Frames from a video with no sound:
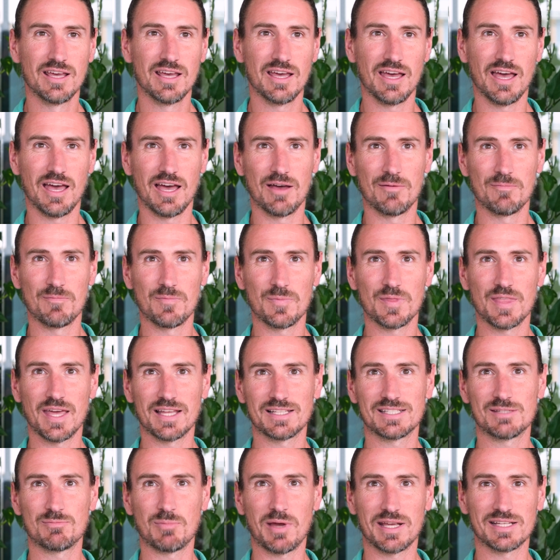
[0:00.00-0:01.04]
Um,
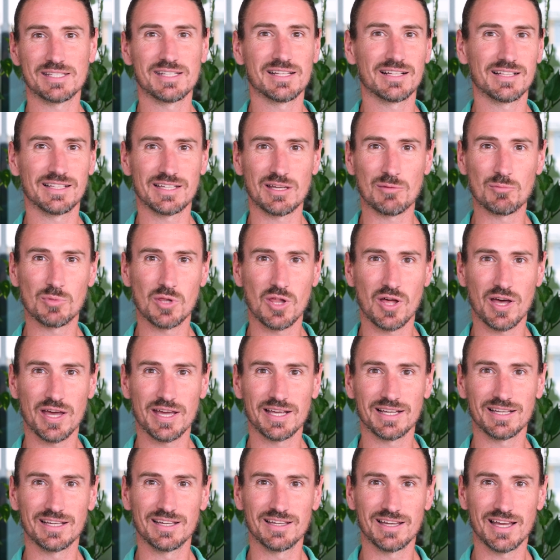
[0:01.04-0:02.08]
that's basically
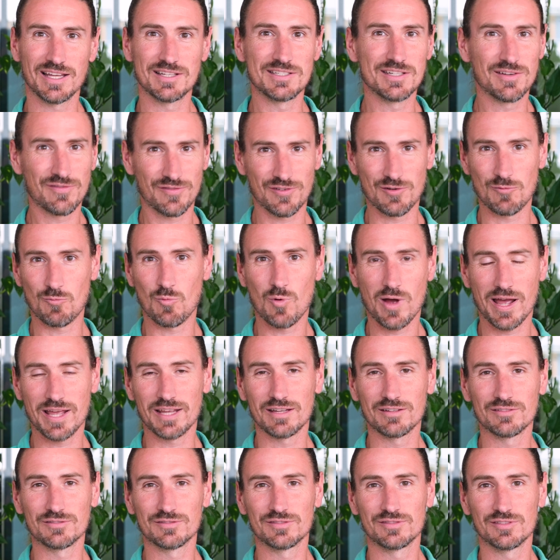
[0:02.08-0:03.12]
applying a different way
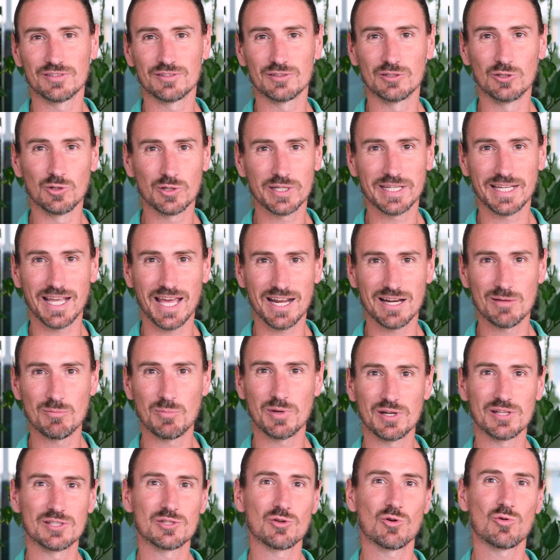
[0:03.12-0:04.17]
of looking at it,
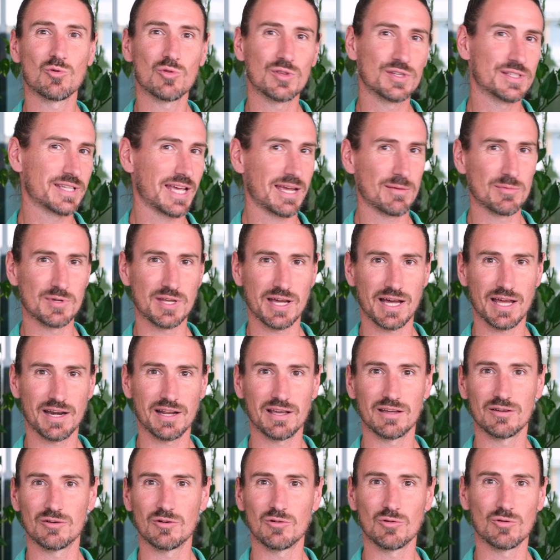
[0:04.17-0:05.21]
it's all the same
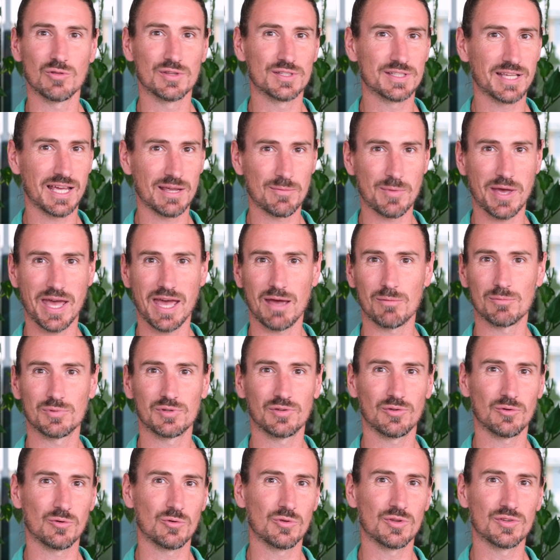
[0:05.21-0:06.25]
data, all the same apps,
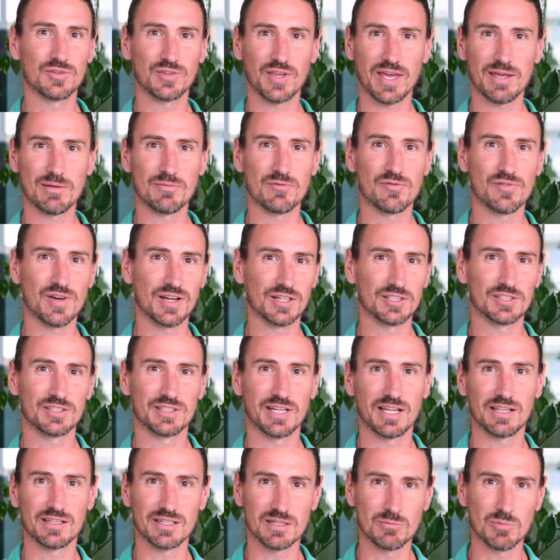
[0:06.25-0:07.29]
all the same
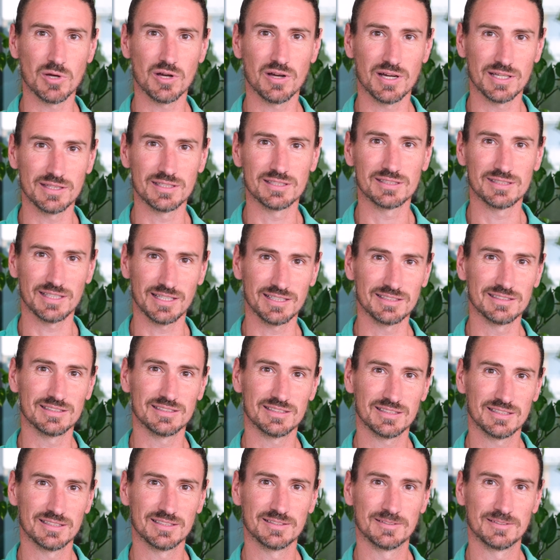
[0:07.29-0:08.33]
functionality behind the scenes.